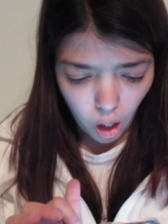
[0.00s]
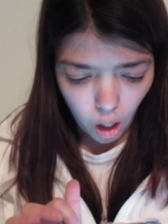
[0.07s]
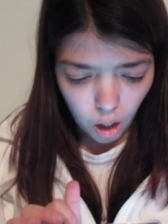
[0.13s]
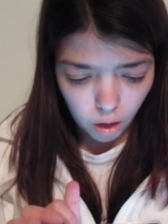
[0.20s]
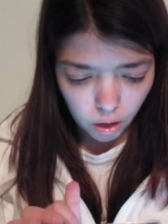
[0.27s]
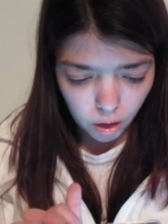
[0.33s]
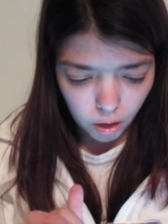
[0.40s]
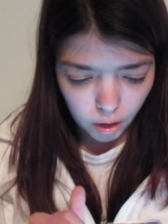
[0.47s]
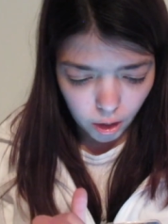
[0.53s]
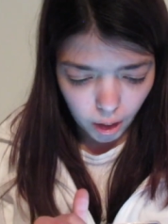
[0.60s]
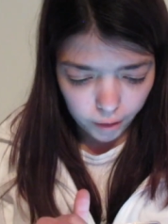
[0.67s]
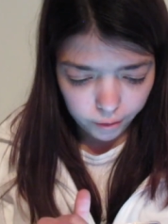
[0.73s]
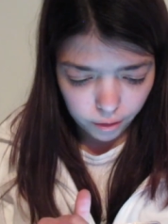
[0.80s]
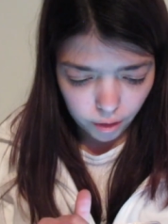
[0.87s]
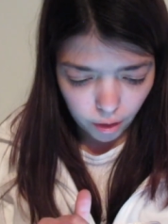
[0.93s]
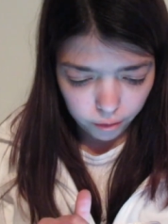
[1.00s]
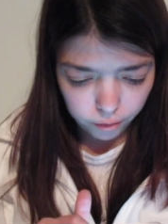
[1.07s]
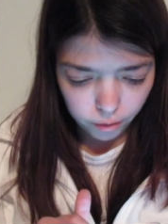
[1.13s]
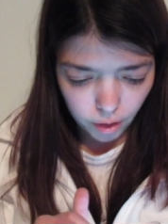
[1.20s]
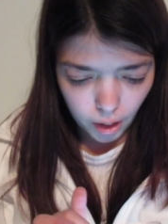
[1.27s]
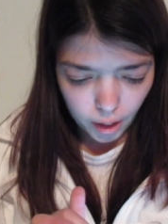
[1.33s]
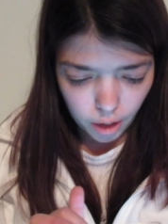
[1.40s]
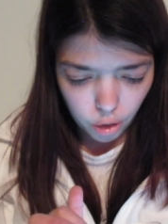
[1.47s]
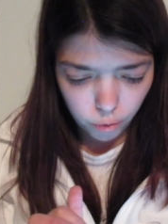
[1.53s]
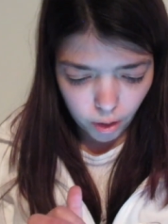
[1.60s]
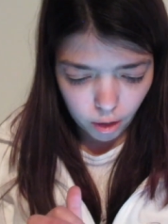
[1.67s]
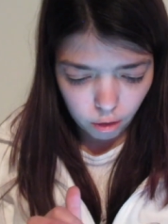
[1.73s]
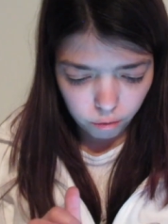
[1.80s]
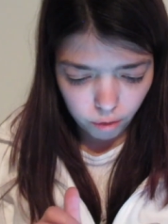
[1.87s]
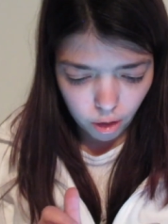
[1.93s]
All her life, Zephyr has
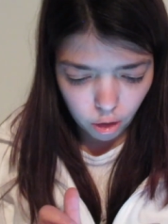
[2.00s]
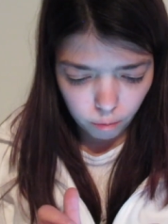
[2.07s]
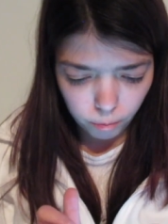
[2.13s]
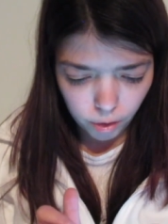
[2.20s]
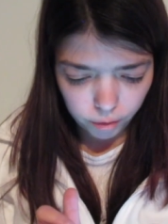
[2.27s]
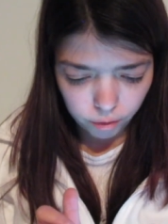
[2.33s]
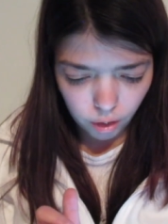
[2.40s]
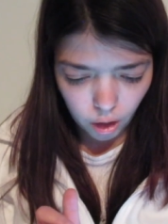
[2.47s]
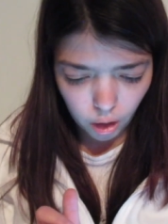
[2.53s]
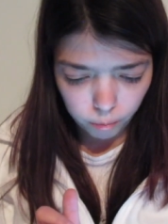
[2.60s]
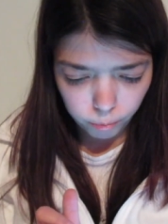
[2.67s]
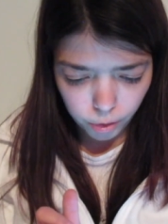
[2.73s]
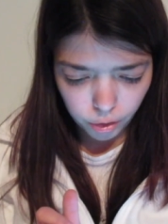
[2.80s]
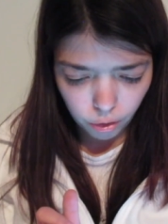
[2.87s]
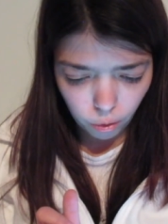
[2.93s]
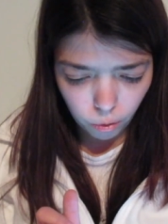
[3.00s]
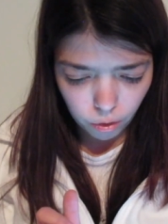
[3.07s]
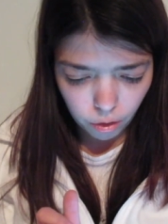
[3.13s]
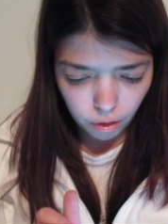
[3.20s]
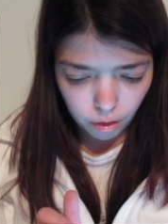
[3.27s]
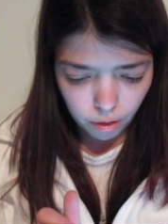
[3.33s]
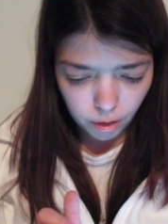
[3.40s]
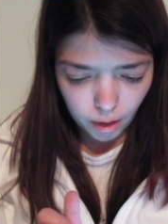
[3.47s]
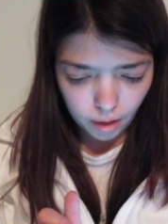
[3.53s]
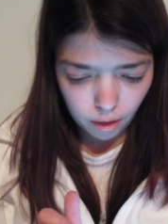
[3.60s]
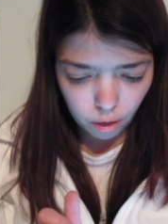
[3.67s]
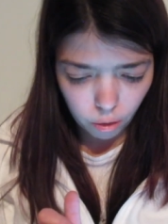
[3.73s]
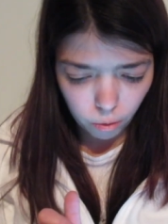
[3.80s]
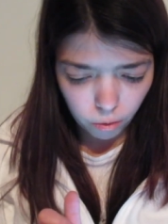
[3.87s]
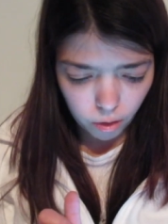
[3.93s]
tried to rise above her humble origins as
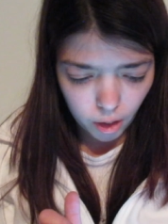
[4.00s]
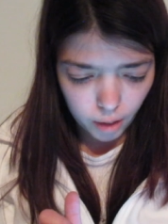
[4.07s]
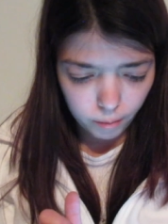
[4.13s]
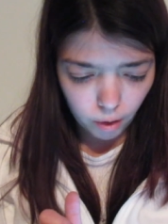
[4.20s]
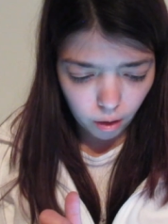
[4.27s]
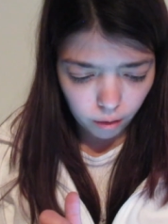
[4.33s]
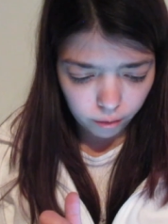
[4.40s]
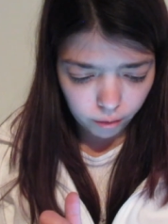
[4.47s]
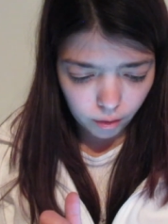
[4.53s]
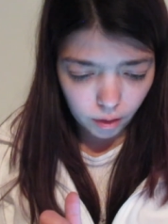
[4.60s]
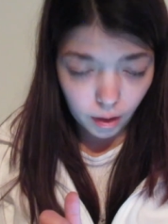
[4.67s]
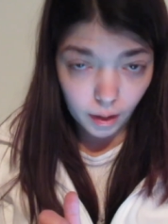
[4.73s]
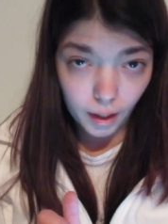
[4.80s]
a no-name orphan.